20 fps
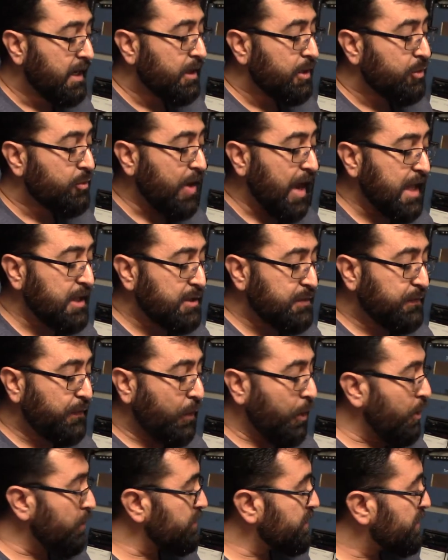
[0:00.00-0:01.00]

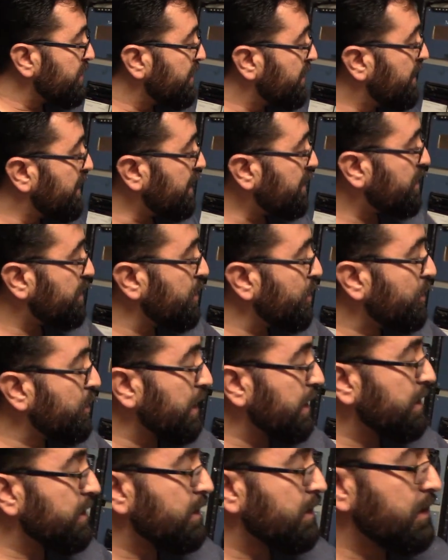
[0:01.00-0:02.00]
transforms this
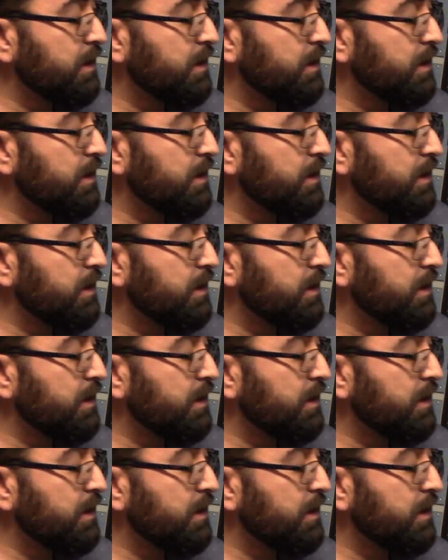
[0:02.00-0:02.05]
unit